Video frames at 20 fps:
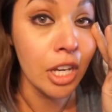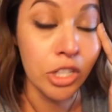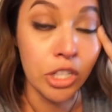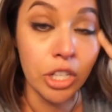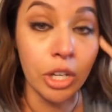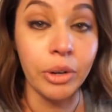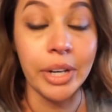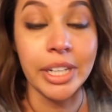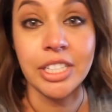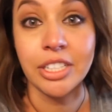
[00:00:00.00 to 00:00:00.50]

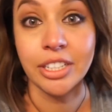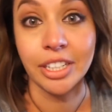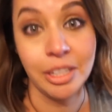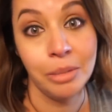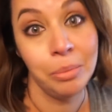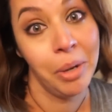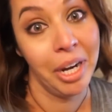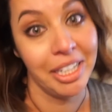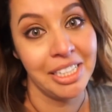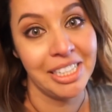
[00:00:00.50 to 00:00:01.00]
So I took the
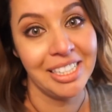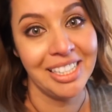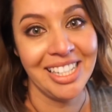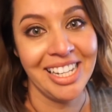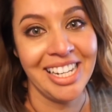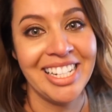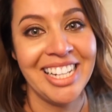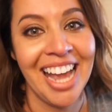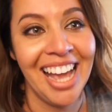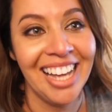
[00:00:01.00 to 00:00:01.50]
pregnancy
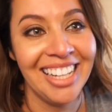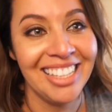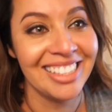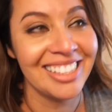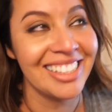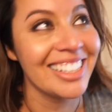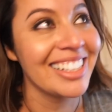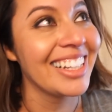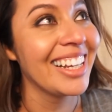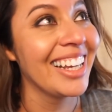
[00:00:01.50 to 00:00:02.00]
test.
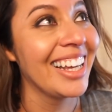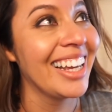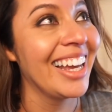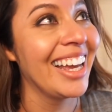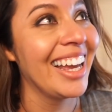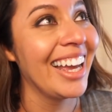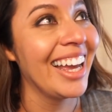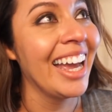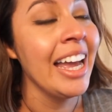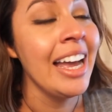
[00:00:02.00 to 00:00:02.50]
You weren't going
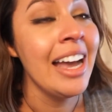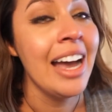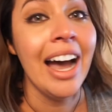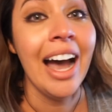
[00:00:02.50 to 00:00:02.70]
to.